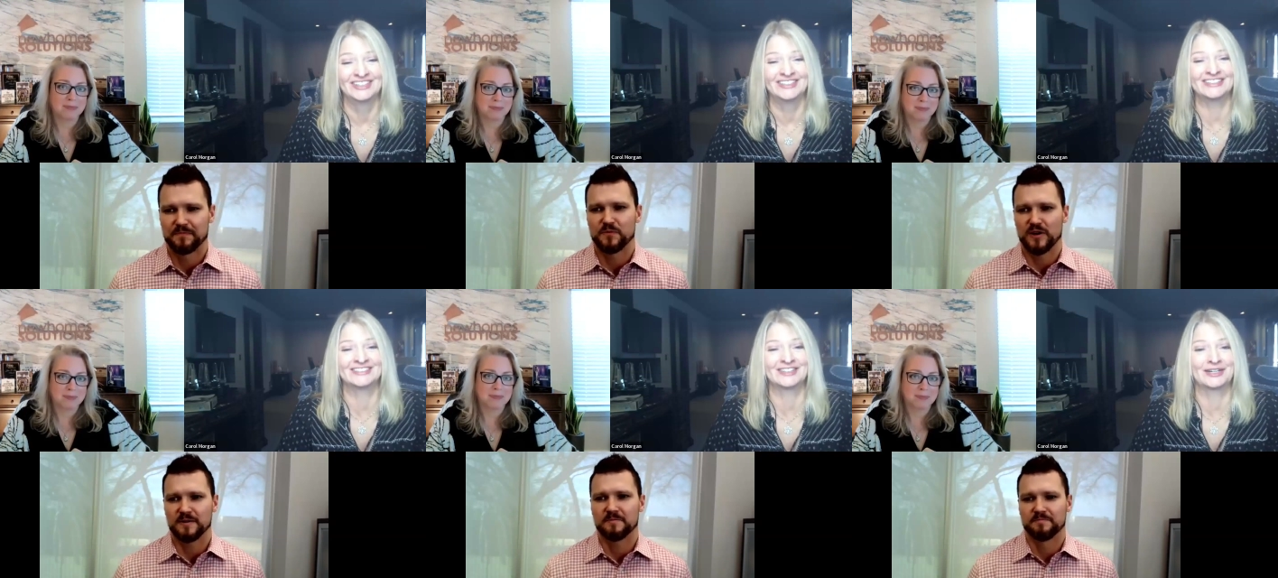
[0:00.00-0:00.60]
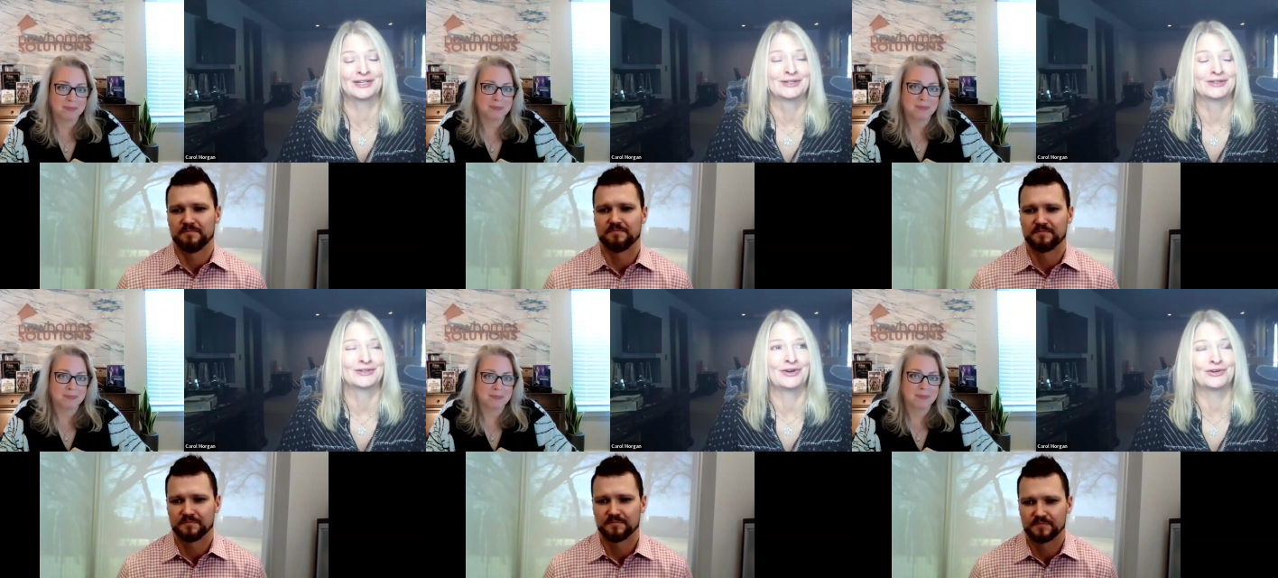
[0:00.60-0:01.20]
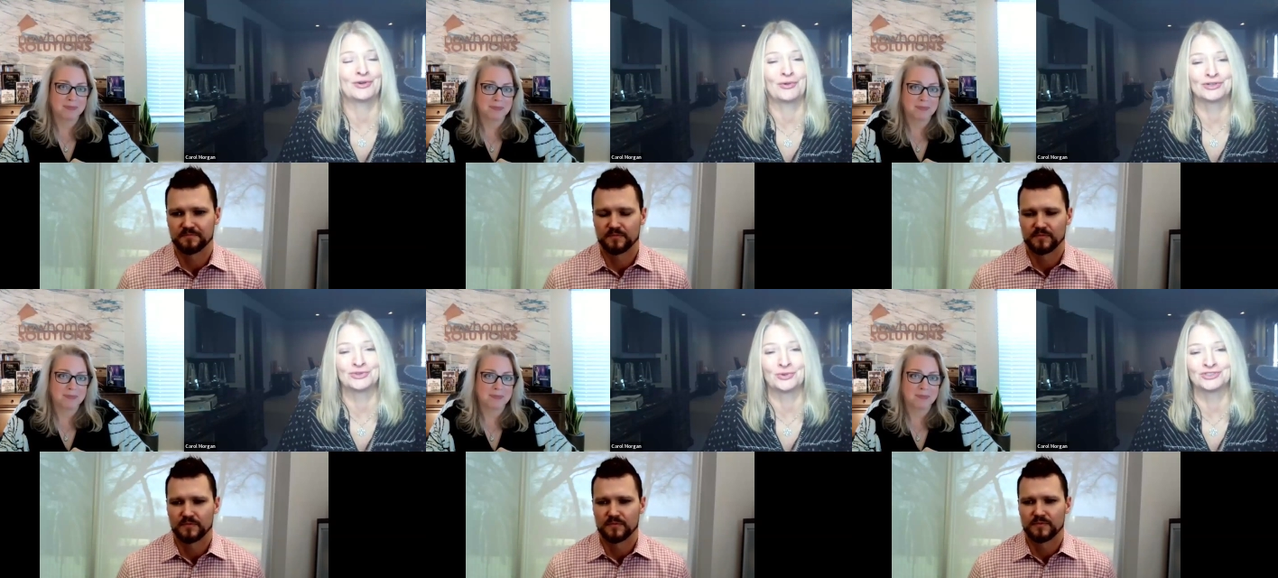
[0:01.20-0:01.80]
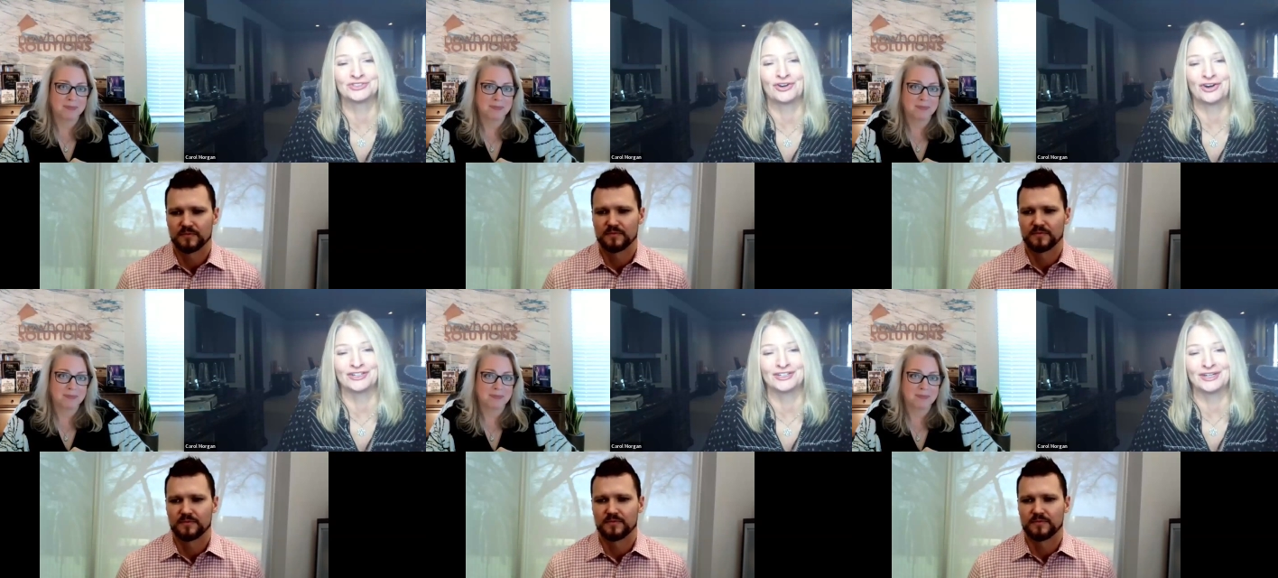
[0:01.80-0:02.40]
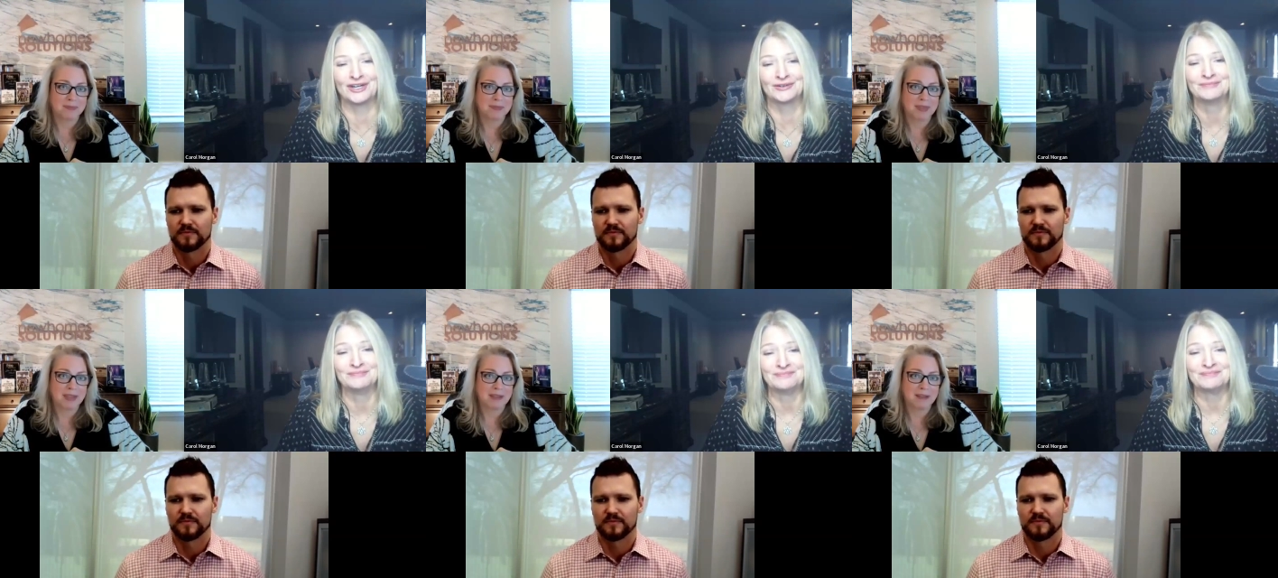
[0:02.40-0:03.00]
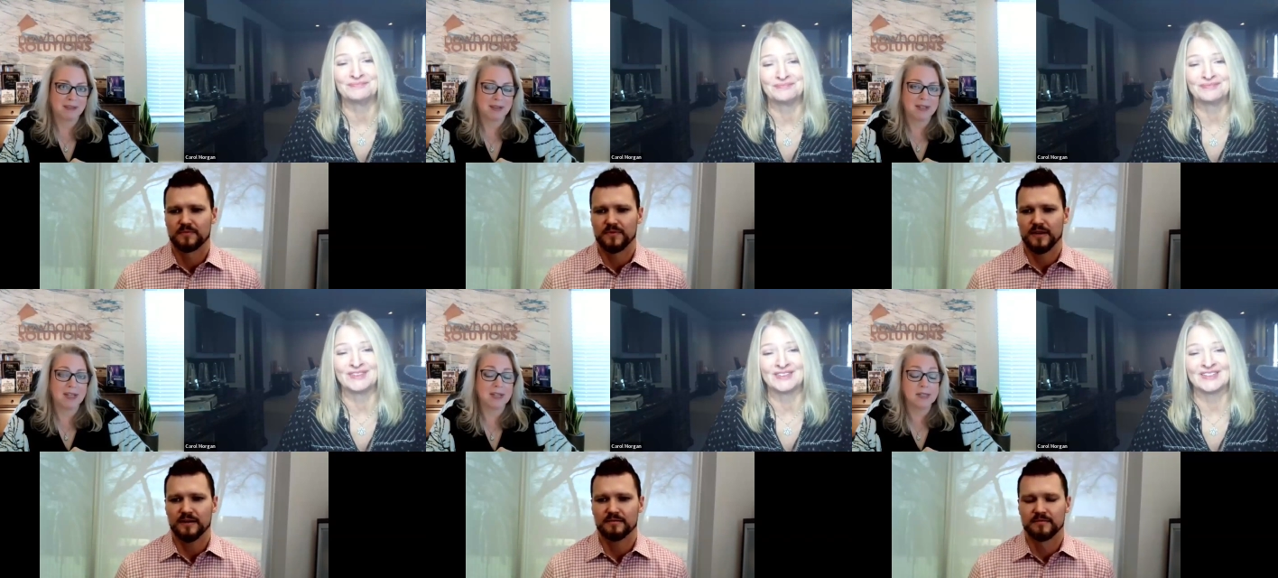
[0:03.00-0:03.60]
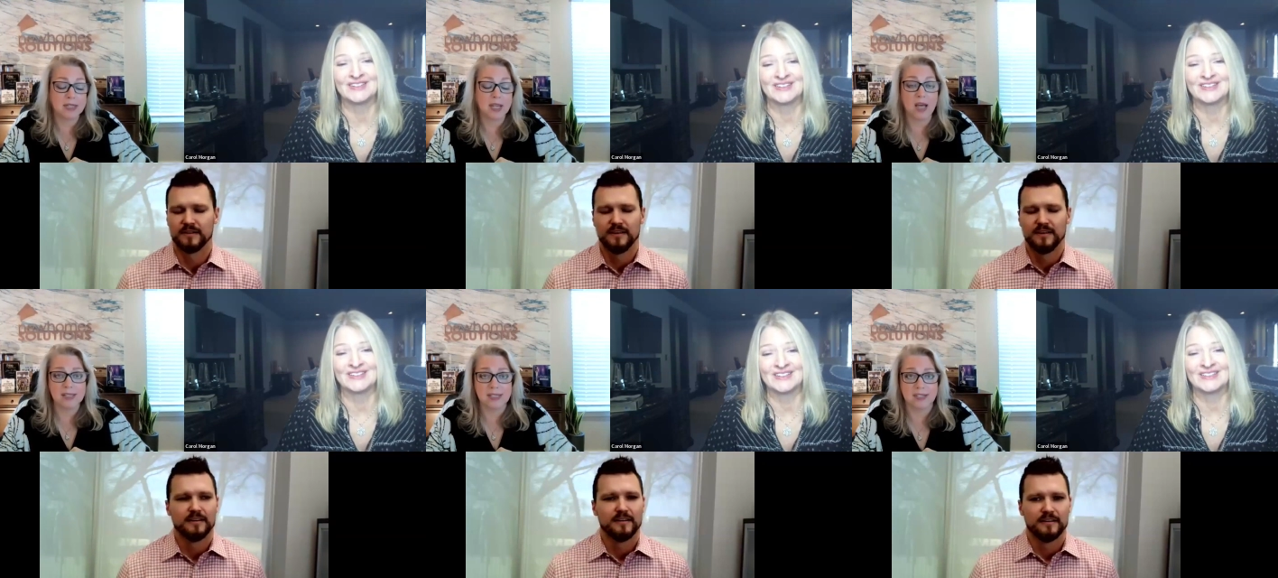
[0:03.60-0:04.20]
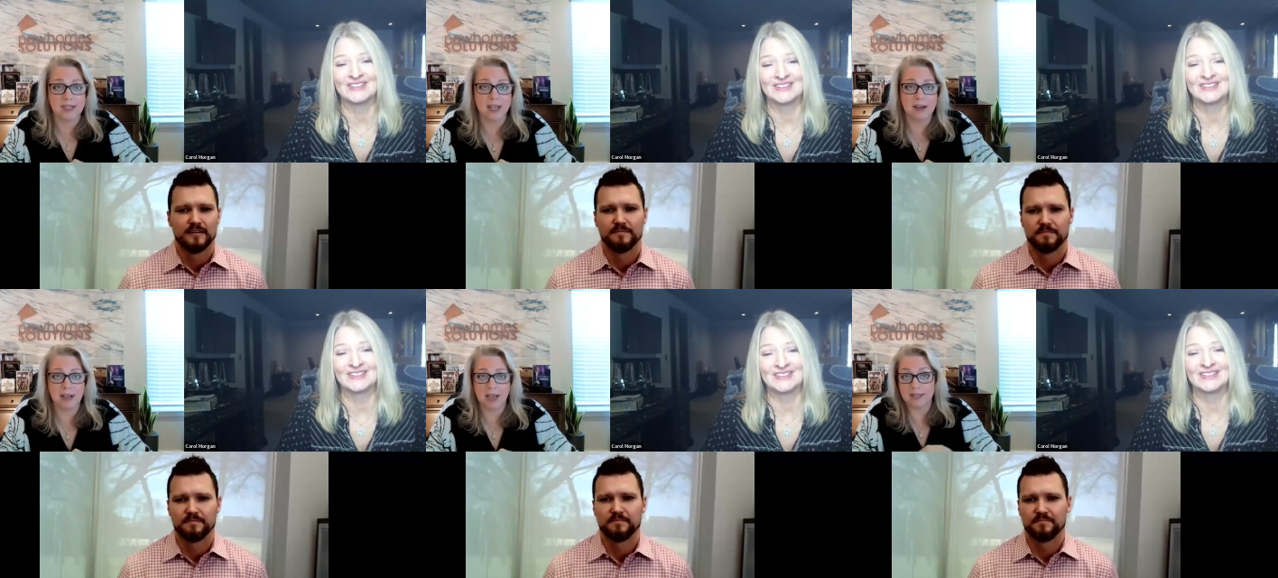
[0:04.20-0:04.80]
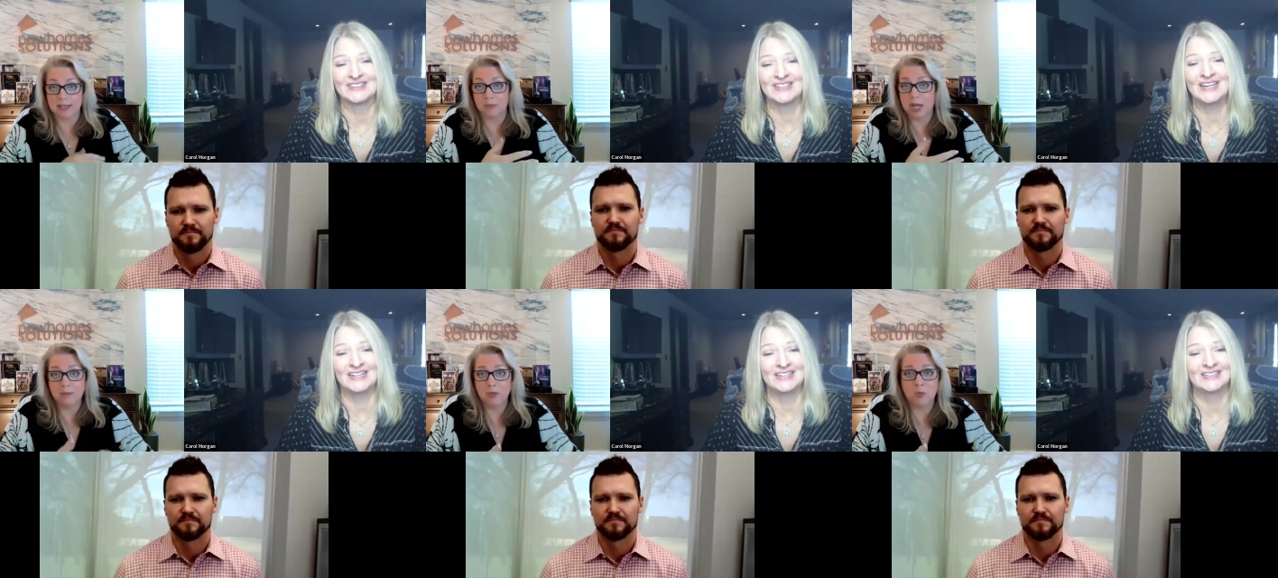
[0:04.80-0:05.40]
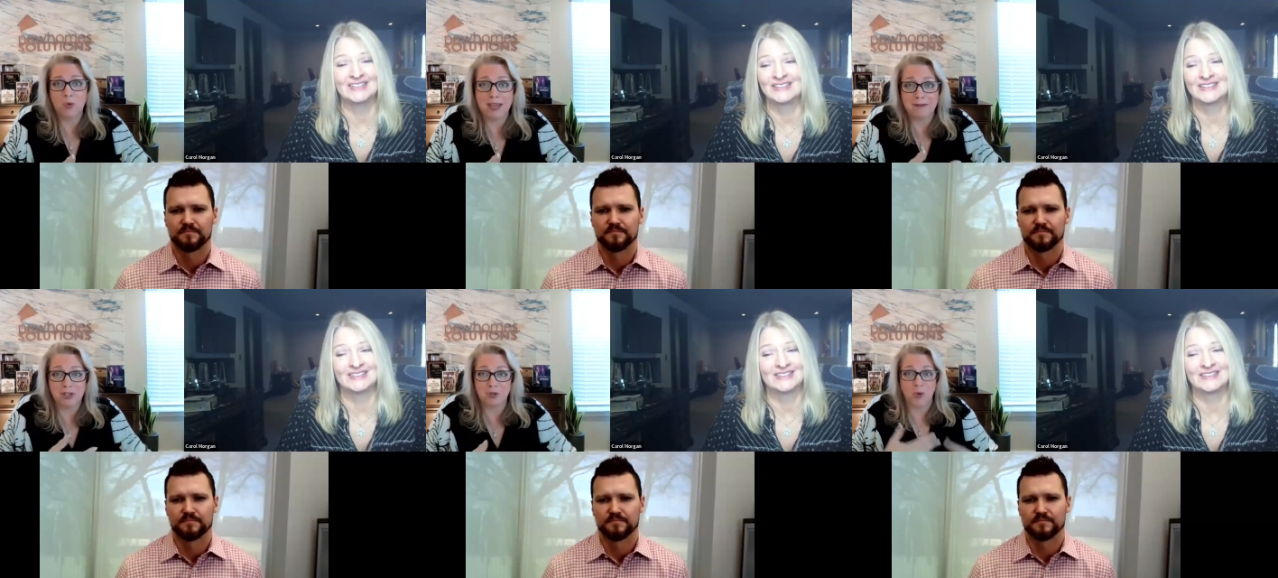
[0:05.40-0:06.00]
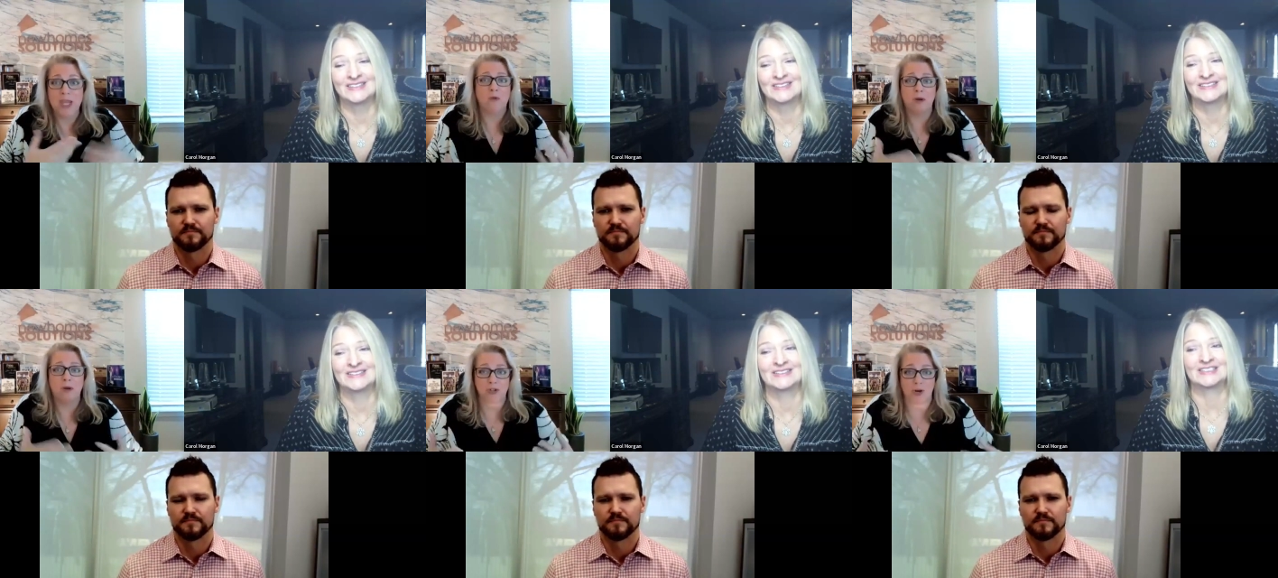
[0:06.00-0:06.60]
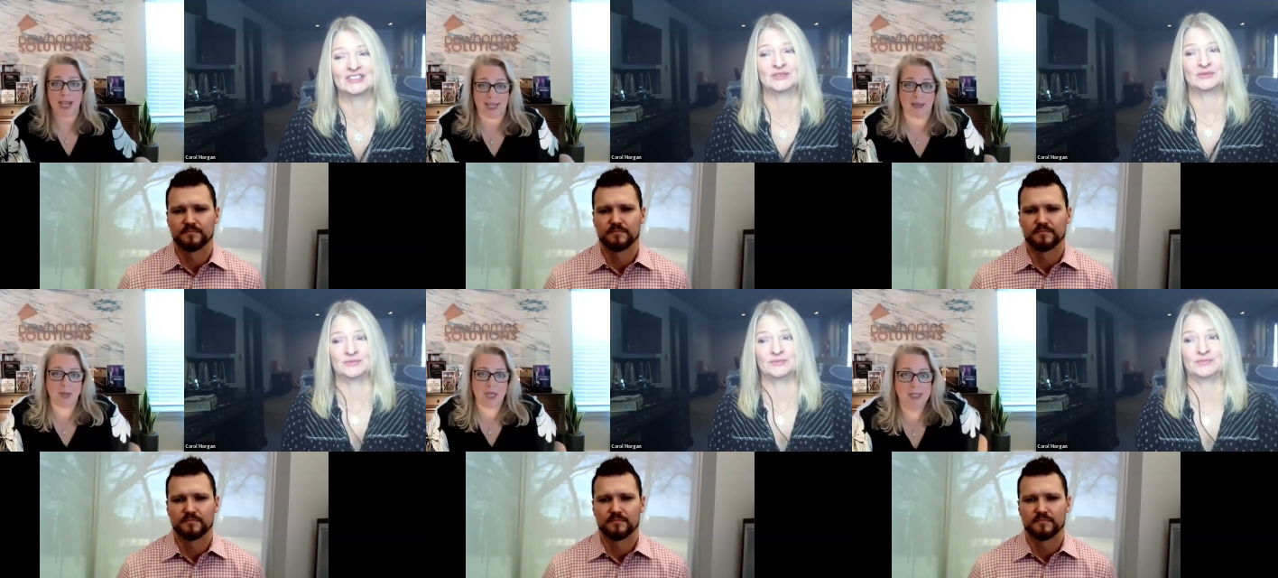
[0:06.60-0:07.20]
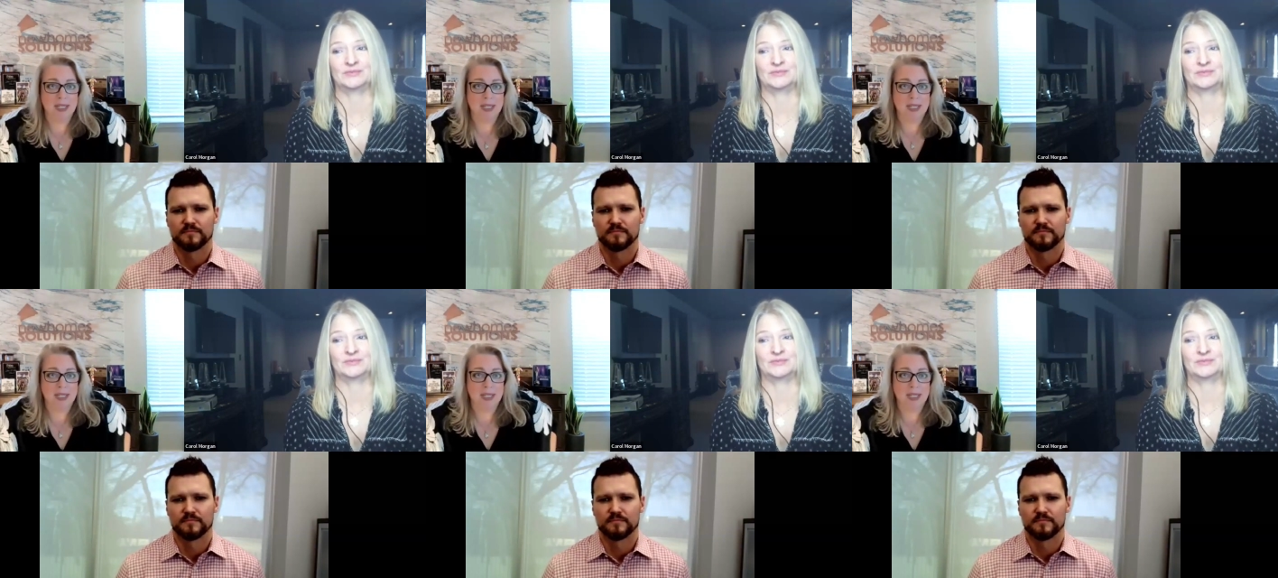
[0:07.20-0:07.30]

Speaker 1: that's a cart horse horse cart you know yeah.
Speaker 2: And it's constant. And and yeah. sometimes we have to tweak what we're tracking